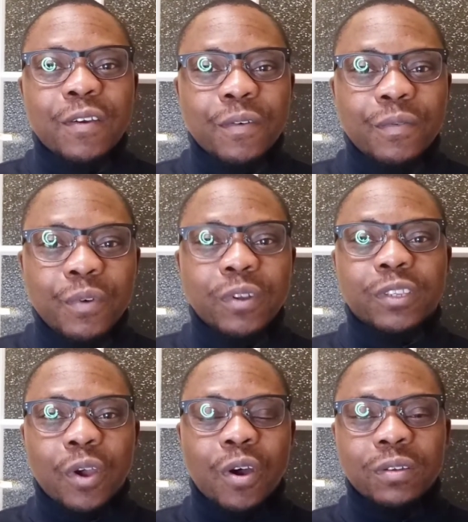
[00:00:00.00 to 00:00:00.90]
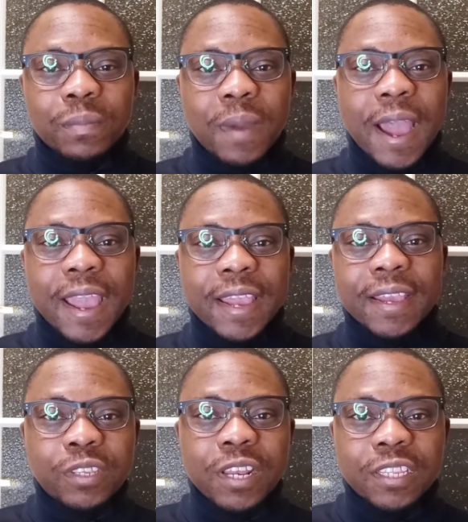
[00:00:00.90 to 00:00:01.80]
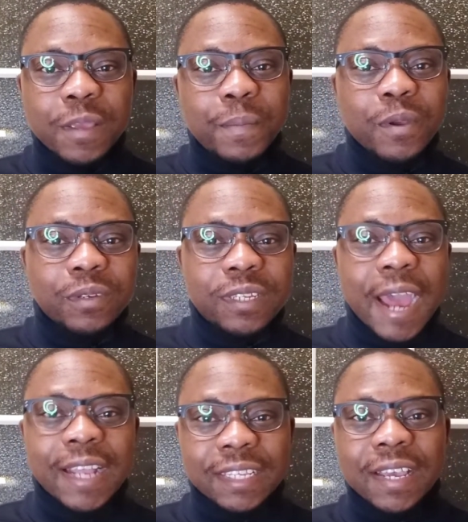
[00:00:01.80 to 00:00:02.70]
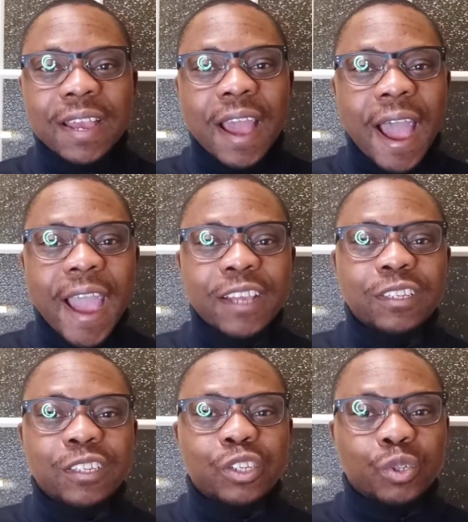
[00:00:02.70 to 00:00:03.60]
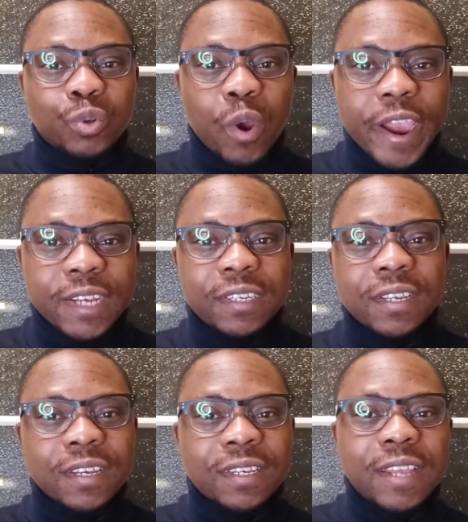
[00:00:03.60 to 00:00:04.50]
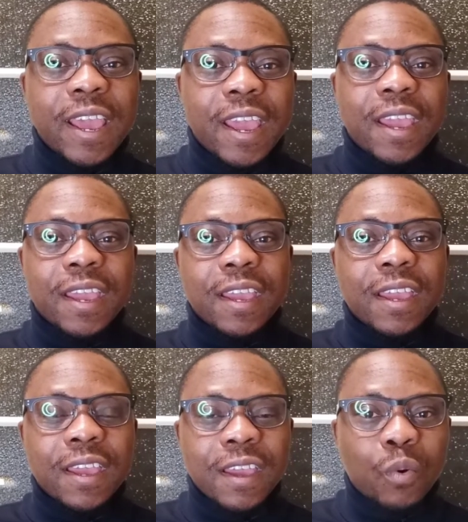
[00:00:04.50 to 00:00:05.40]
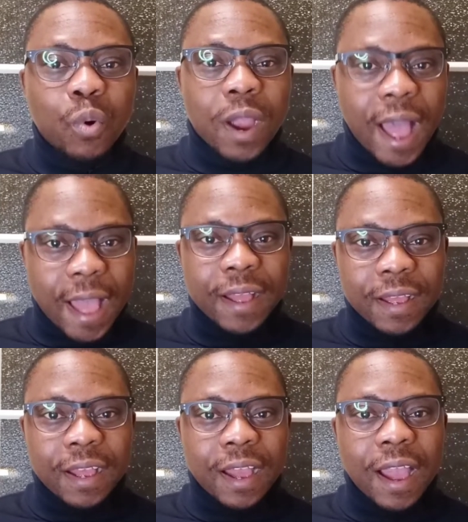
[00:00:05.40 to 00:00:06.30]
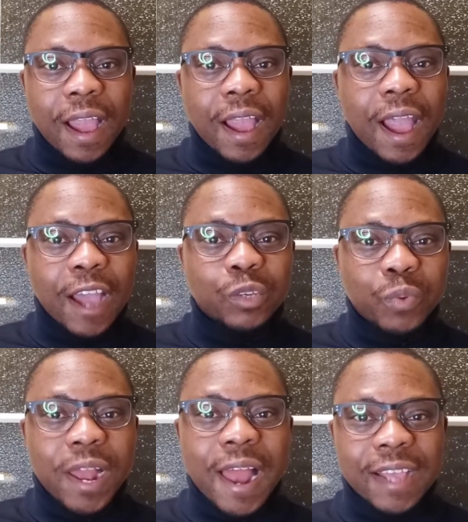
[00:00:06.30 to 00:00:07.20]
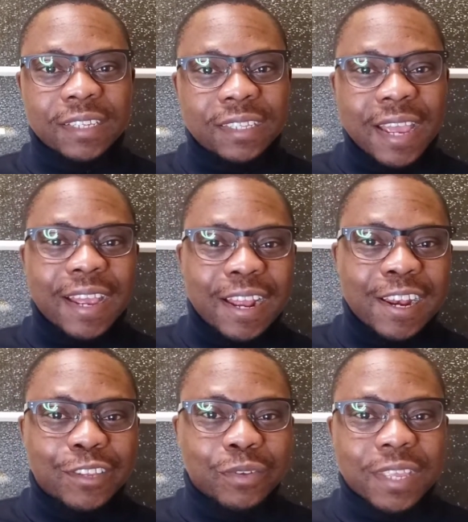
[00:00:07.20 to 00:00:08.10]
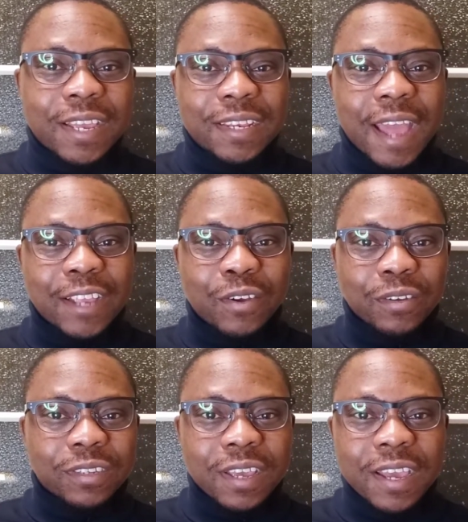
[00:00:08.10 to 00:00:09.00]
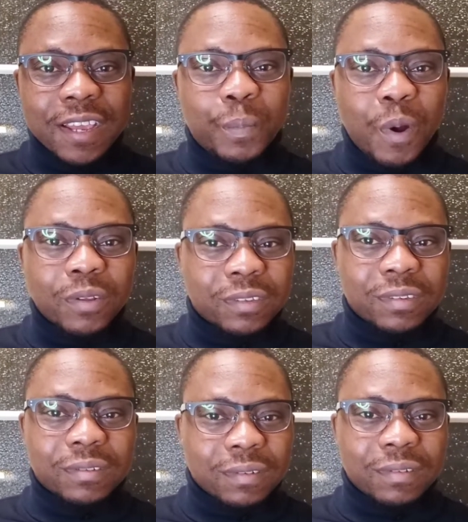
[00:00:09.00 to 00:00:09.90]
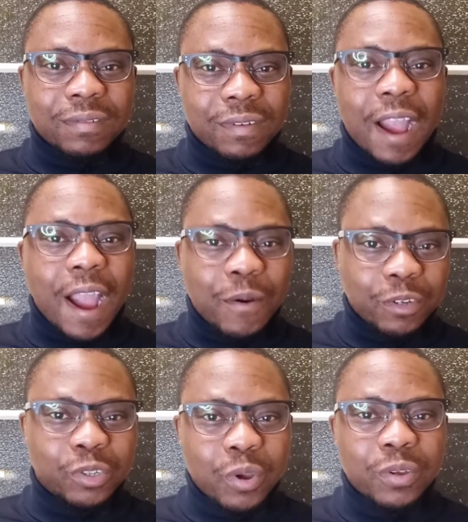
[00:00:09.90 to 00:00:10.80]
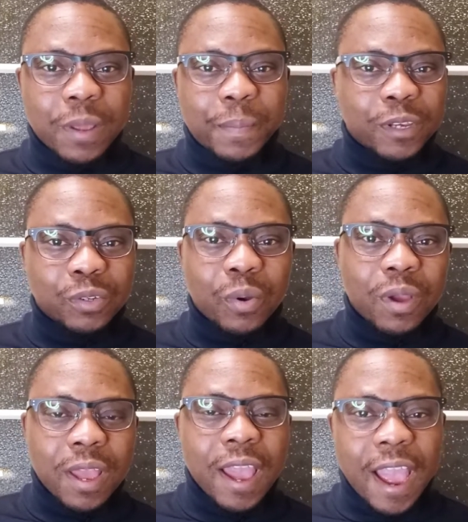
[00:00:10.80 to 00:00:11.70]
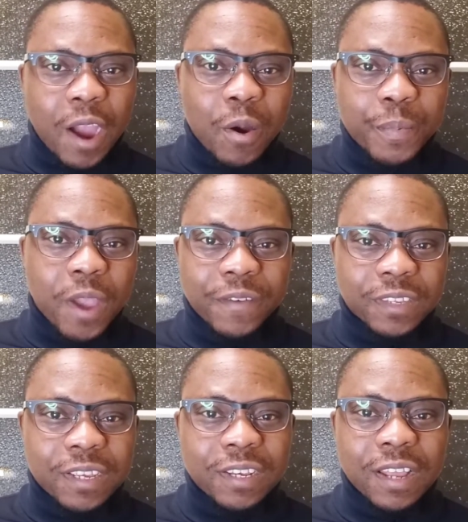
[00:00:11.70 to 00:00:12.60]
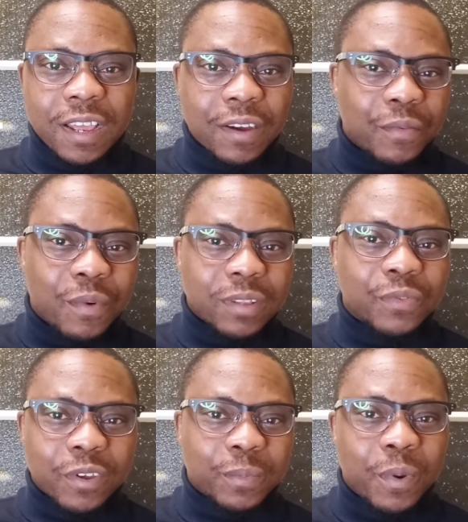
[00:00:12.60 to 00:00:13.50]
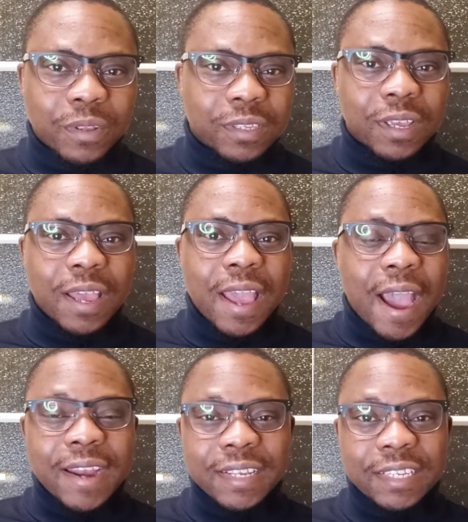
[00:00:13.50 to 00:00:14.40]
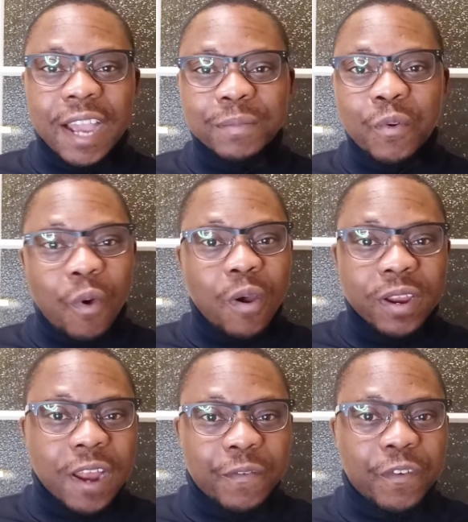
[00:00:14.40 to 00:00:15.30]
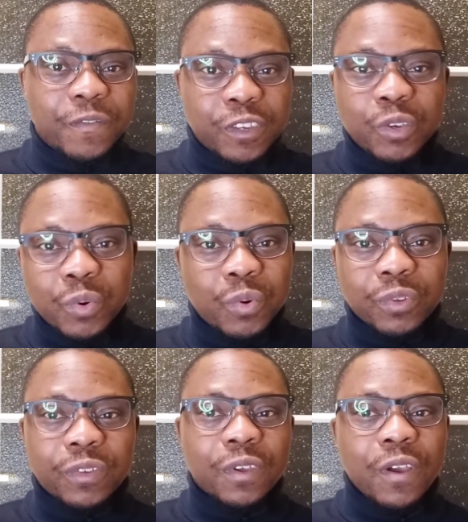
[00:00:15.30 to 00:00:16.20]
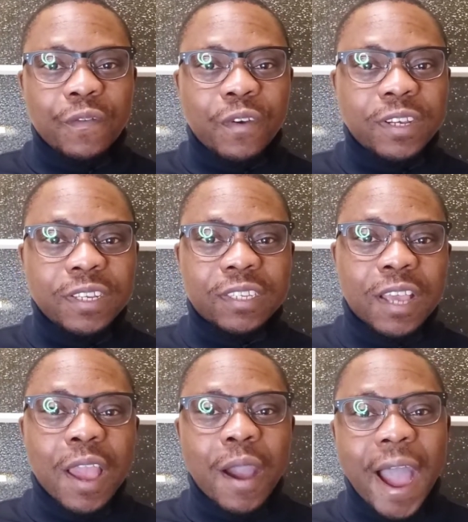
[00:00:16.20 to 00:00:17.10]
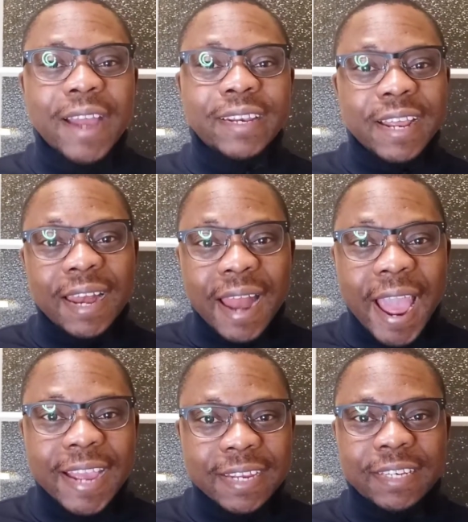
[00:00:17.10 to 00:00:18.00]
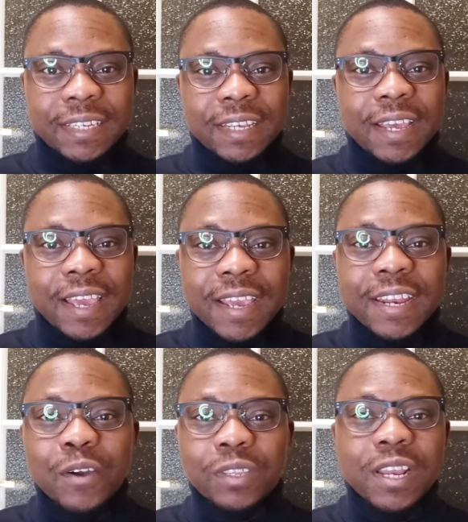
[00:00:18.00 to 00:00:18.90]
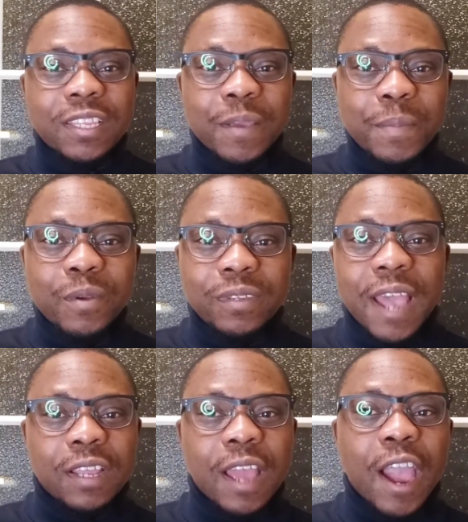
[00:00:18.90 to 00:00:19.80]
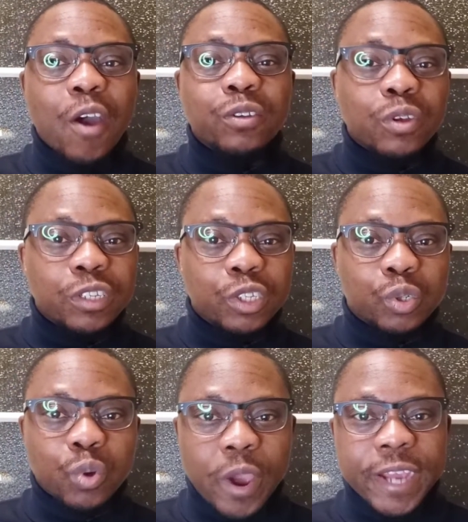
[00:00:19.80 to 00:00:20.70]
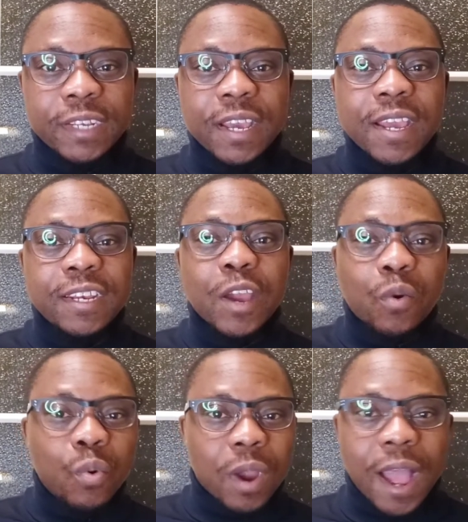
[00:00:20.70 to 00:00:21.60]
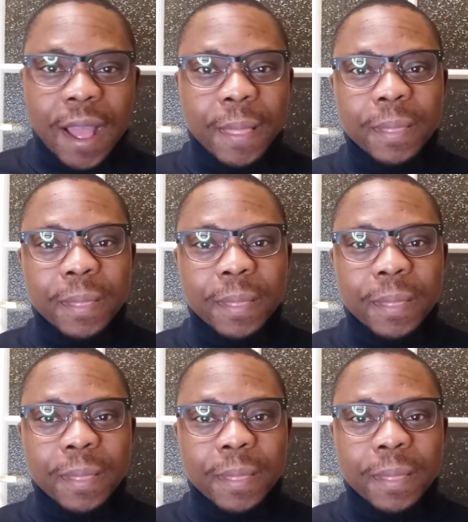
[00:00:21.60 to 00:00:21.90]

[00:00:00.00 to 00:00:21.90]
wrote on my utility bills that I destroyed the cooker as well as the little thing that just burnt. I will show you the picture. I hope you have seen what was burnt, and they charged me 150 euros for this. And they lied in the utility bills that I also destroyed the cooker,